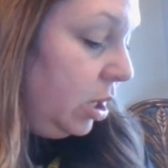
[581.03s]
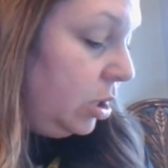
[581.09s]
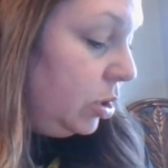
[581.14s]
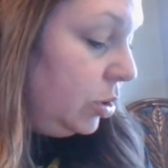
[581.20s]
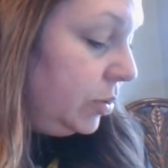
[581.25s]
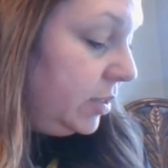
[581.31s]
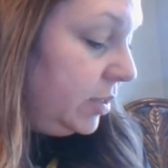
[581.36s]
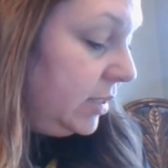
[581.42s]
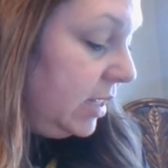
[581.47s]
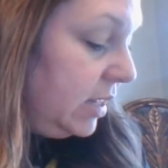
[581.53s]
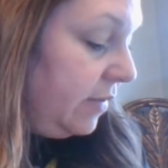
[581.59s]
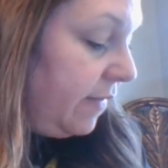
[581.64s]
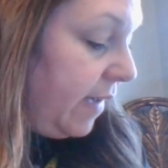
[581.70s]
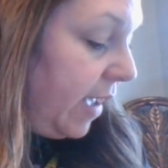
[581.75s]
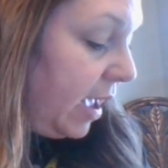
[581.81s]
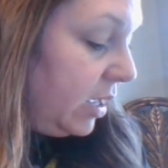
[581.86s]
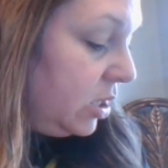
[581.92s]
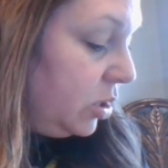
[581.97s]
you'll see the
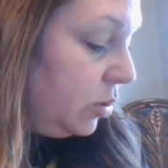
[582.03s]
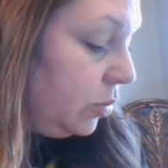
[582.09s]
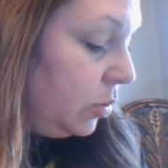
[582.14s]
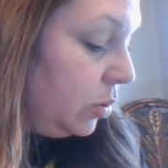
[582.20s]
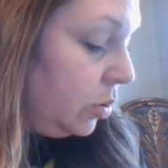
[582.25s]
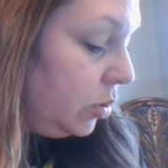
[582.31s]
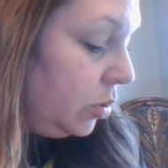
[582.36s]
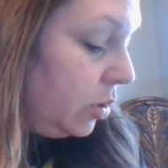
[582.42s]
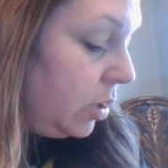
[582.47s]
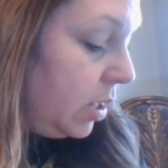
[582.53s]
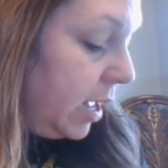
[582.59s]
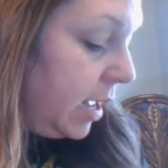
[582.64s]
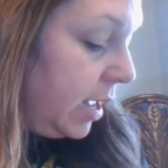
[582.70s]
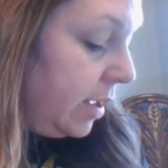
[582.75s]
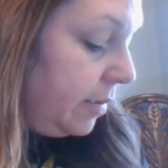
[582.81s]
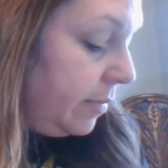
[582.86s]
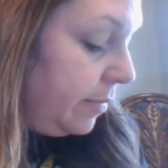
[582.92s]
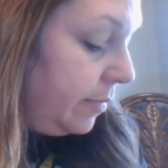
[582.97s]
vacuole
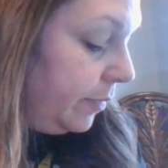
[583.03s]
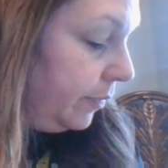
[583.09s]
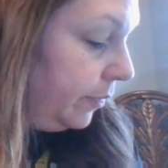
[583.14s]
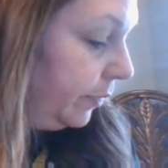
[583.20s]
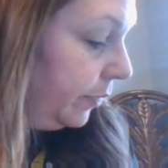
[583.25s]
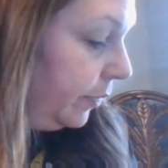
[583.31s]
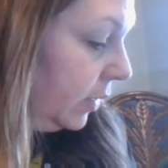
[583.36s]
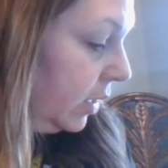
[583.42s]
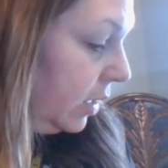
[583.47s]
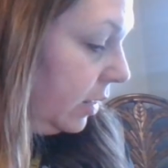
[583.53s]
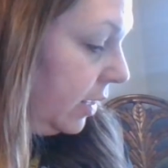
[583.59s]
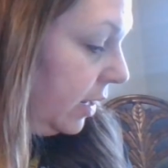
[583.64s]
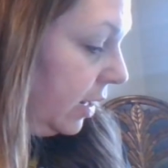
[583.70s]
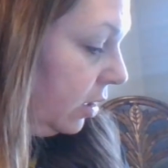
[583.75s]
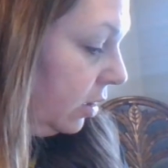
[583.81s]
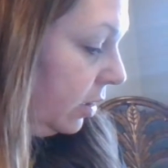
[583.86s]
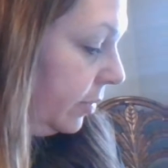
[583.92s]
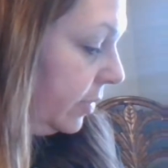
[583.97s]

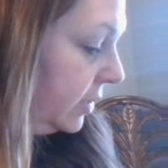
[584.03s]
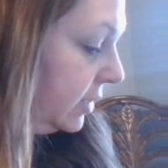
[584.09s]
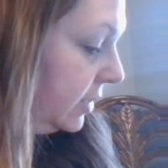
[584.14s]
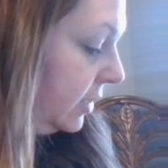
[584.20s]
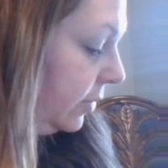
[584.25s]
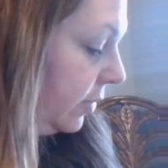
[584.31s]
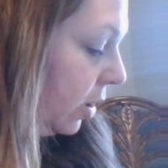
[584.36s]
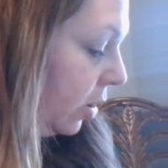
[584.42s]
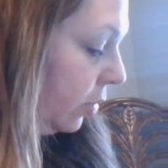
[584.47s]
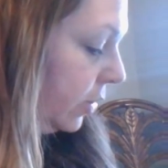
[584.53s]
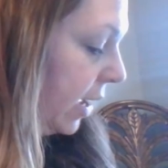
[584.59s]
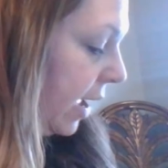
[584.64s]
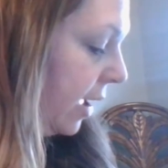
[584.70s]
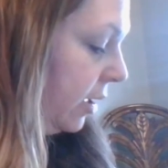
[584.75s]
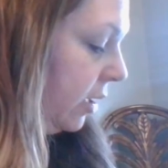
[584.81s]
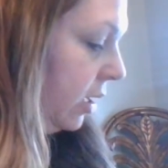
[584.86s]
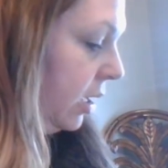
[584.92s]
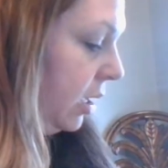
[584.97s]
there. Let me see. Oh, yeah.